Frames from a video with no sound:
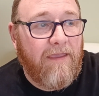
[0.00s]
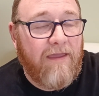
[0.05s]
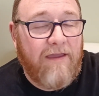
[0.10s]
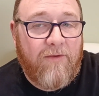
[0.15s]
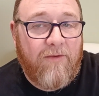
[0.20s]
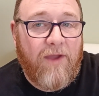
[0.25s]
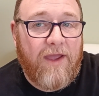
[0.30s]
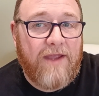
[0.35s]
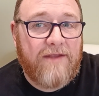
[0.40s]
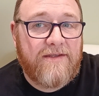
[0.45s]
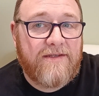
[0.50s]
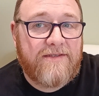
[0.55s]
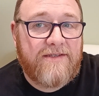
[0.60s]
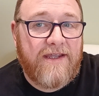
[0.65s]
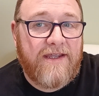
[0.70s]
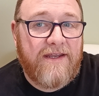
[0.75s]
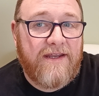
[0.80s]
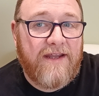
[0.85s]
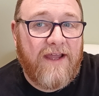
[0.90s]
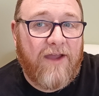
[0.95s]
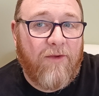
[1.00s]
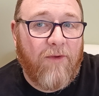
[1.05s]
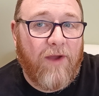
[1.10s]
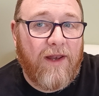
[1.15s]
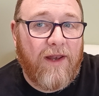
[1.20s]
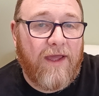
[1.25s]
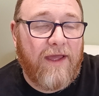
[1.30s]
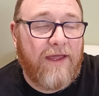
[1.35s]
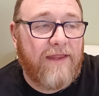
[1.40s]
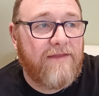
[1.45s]
they're quite entertaining. I
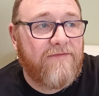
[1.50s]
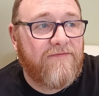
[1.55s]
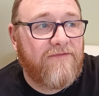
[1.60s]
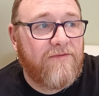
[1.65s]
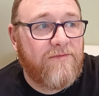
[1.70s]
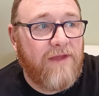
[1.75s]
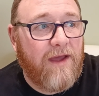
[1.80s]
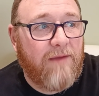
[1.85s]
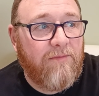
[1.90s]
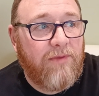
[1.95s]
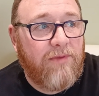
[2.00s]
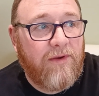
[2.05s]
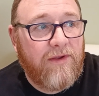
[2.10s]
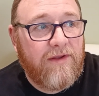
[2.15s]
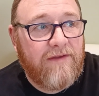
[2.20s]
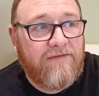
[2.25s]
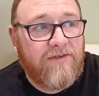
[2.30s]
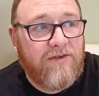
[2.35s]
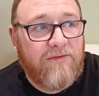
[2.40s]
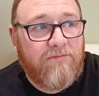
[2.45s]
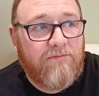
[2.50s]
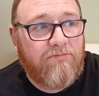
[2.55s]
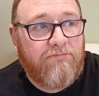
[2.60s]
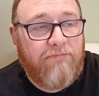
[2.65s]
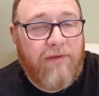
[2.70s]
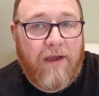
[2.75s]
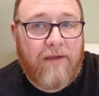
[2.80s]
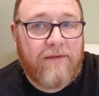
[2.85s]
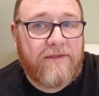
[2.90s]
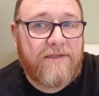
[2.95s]
quite like them from that point of view.
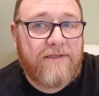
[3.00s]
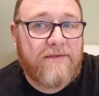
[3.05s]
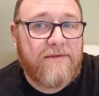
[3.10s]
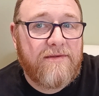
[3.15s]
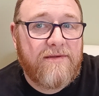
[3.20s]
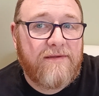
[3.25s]
But